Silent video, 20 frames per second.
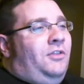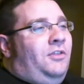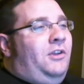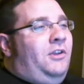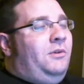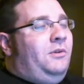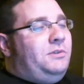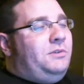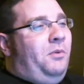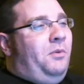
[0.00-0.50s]

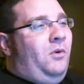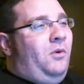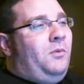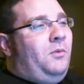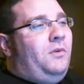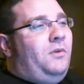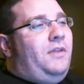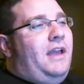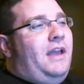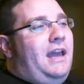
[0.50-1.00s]
There was a point
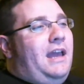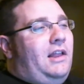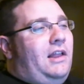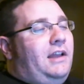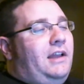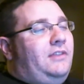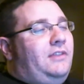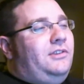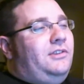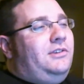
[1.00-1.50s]
where they had
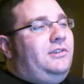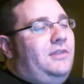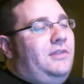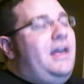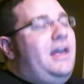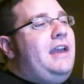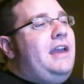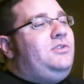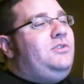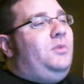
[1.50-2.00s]

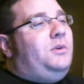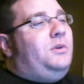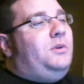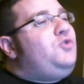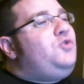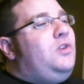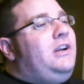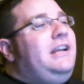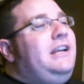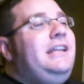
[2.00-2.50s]
they actually were
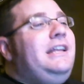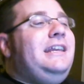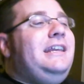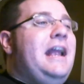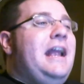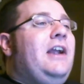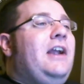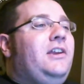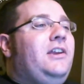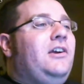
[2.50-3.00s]
Trinity and
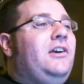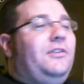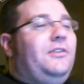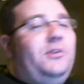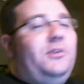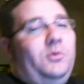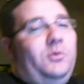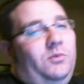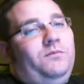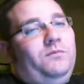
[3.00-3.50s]
Arion,
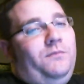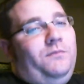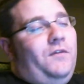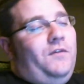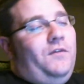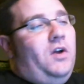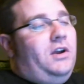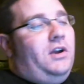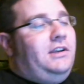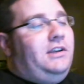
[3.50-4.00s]
the
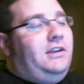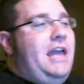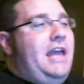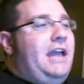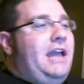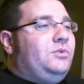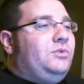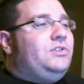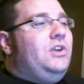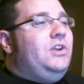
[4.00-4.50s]

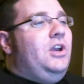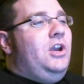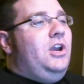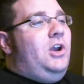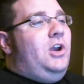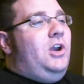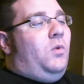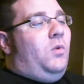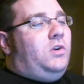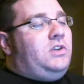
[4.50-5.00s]
Funkadactyls,
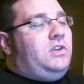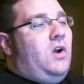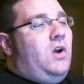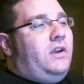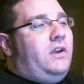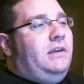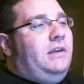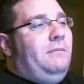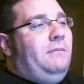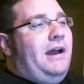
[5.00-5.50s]
were
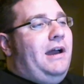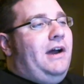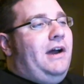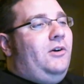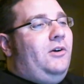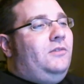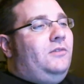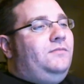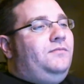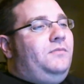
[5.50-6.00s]
talking
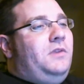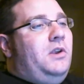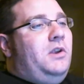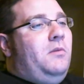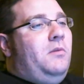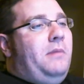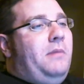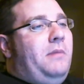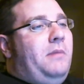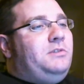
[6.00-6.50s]
about
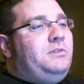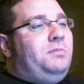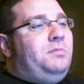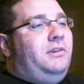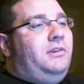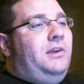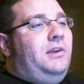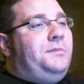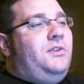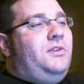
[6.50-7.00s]
maybe
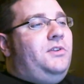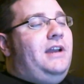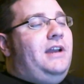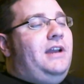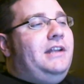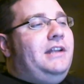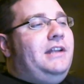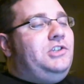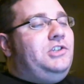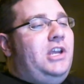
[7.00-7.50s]
splitting up, so they
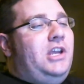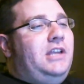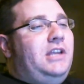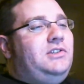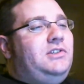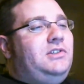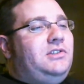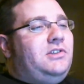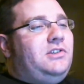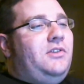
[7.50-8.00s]
got
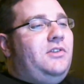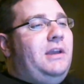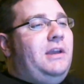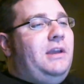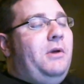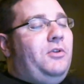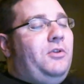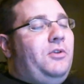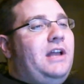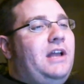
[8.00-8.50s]
chances, so they
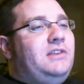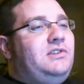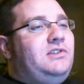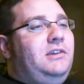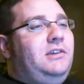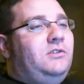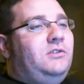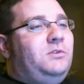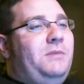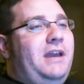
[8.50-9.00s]
both got
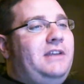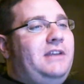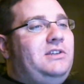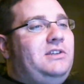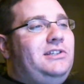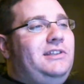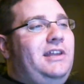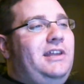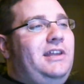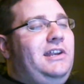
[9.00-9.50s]
singles
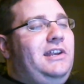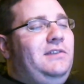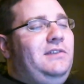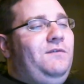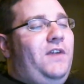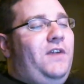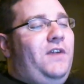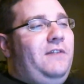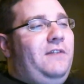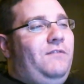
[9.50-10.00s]
matches, and they didn't
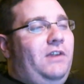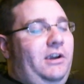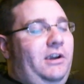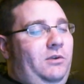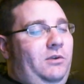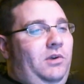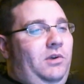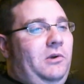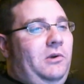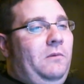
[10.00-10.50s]
fare
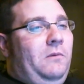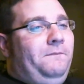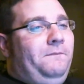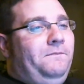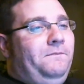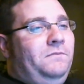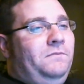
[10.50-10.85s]
very well.